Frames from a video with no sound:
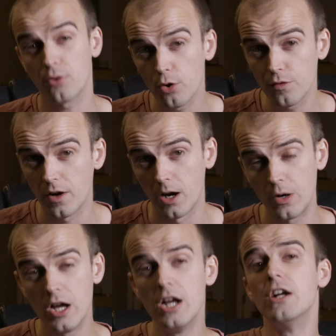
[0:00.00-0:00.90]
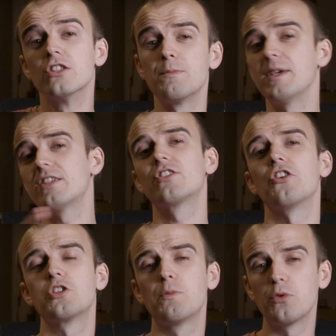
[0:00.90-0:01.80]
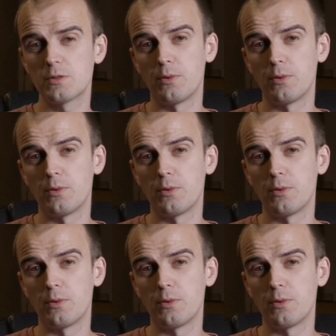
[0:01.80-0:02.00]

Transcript: profile to be as searchable as